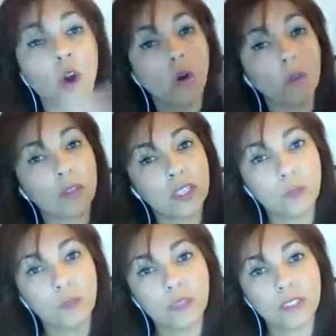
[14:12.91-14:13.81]
all the
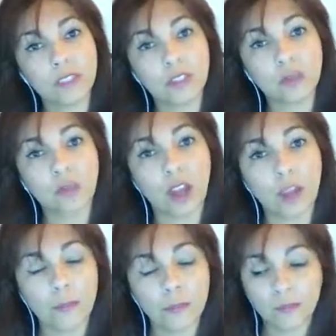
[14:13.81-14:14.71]
spirits
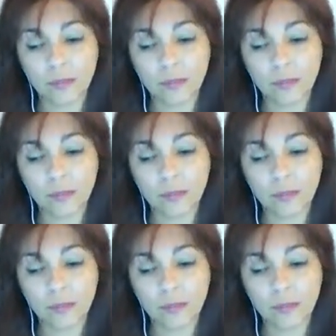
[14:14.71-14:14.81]
describe.